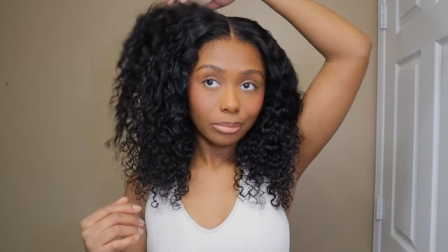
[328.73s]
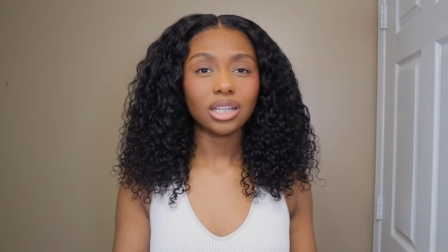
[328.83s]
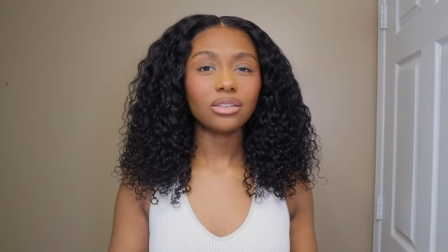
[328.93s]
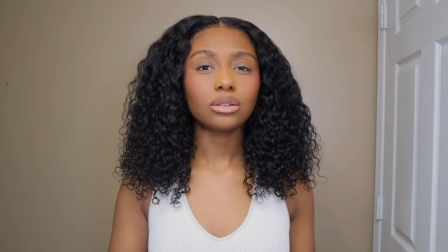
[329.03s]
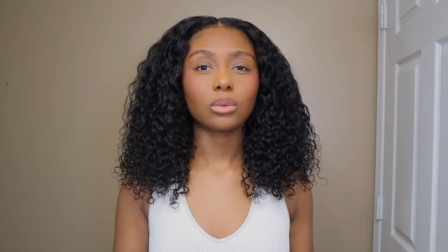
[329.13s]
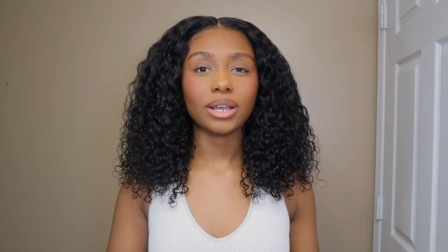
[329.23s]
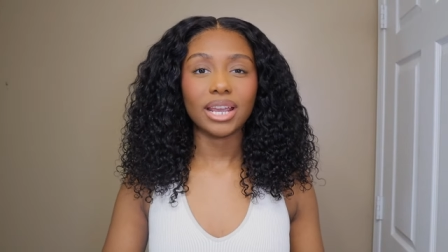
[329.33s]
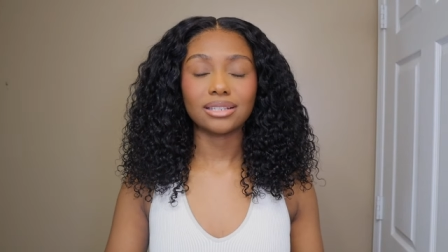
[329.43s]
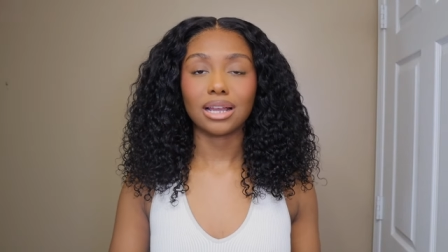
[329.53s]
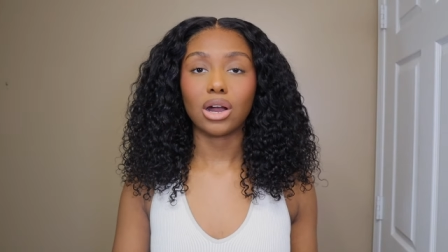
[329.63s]
Love and
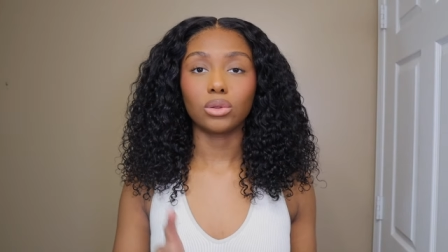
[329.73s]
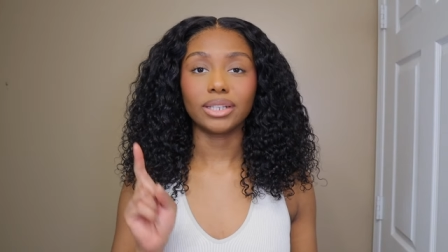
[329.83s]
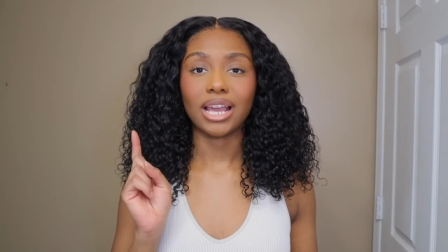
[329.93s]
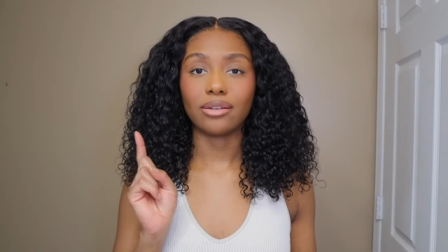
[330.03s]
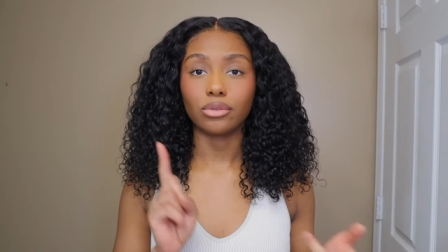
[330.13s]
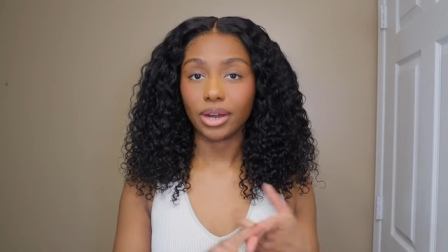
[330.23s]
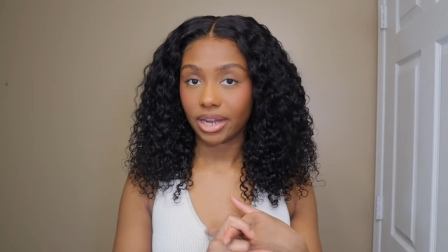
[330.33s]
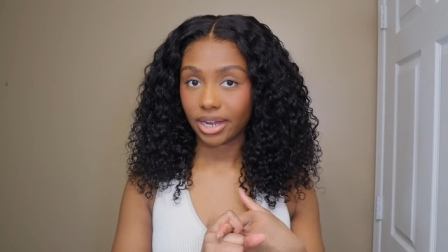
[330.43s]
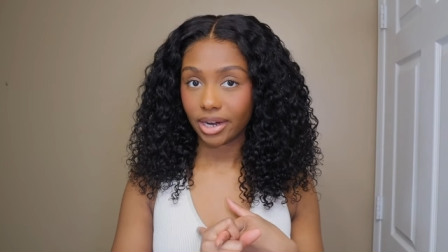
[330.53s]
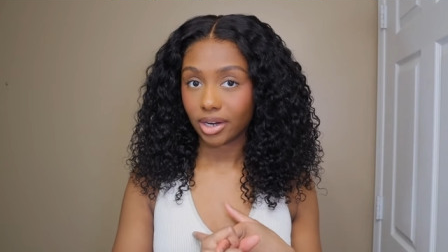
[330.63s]
wigs not only have great
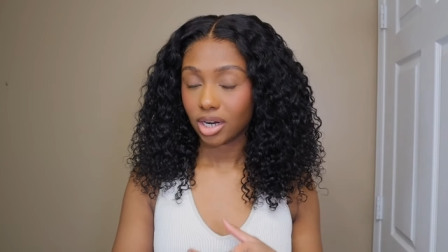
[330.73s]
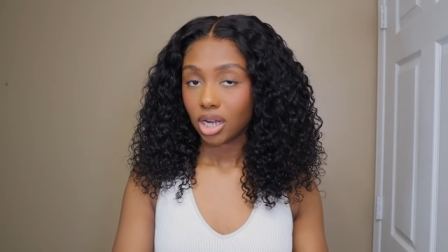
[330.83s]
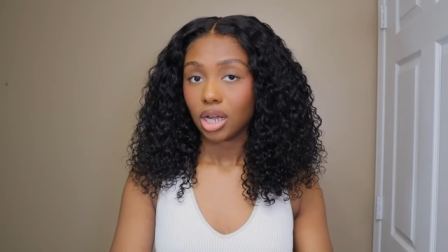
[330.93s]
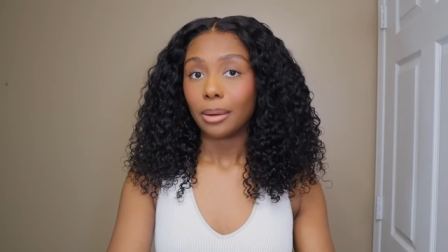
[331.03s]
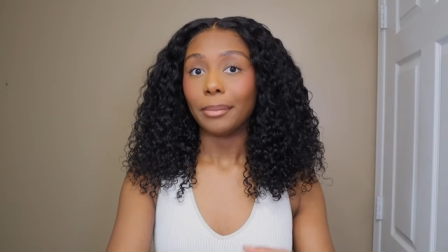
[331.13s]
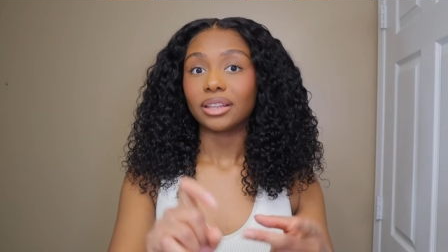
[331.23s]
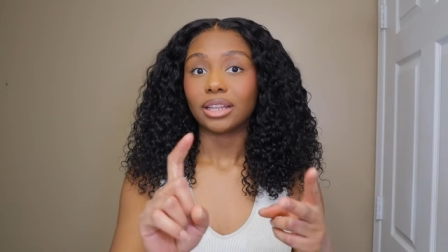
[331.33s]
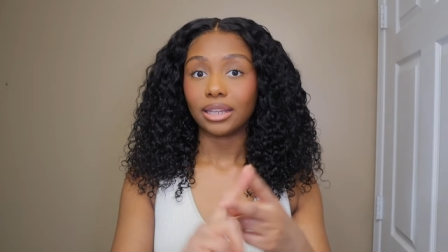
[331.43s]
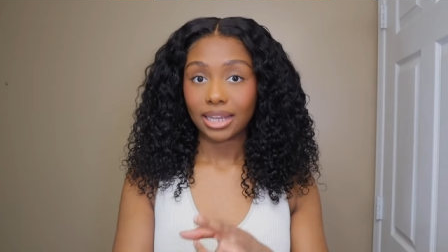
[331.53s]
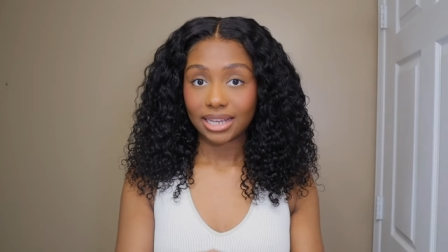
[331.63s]
hair, but
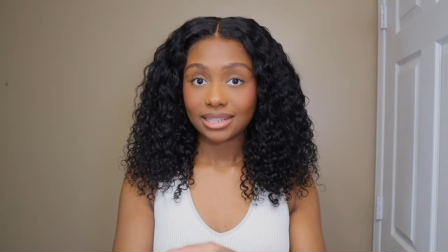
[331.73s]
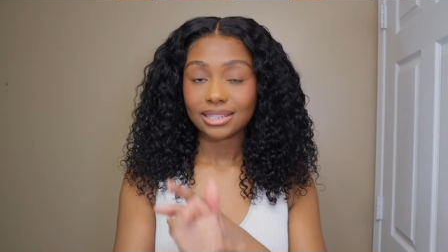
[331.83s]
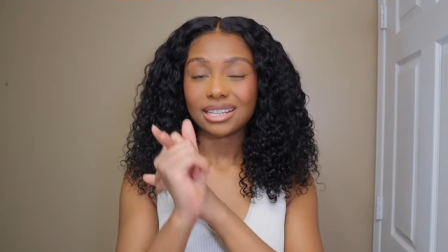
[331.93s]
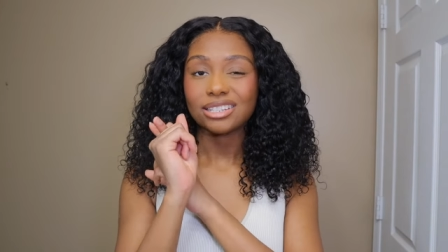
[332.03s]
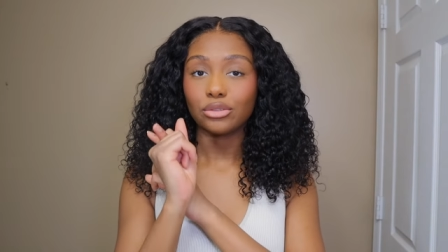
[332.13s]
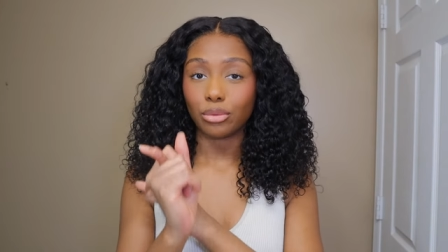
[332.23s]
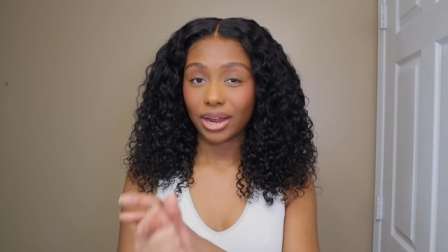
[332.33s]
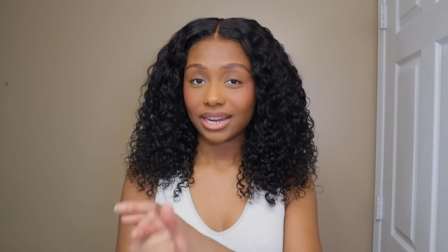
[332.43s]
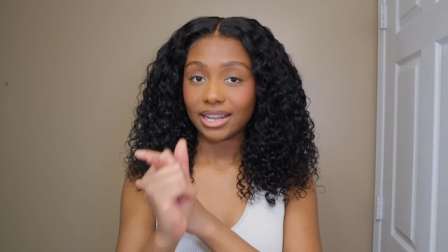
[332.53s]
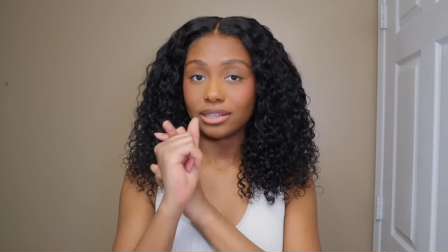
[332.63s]
the lace is
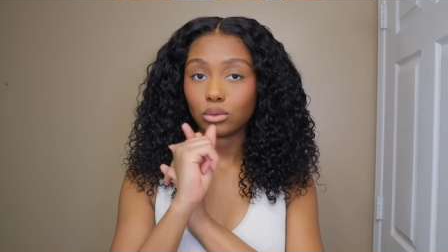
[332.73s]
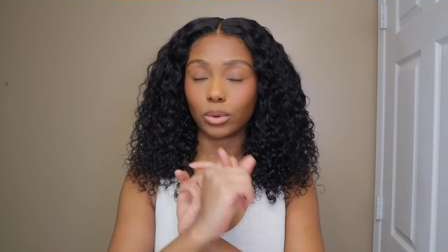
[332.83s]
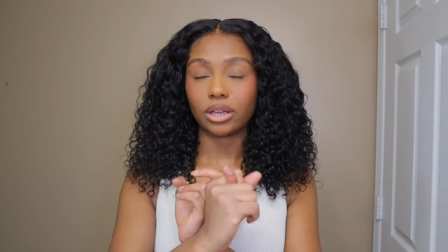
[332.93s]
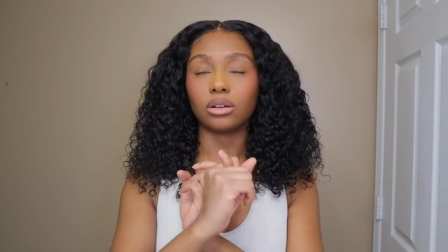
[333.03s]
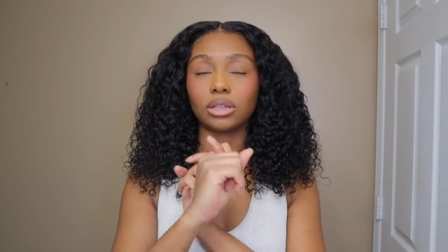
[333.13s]
great as well.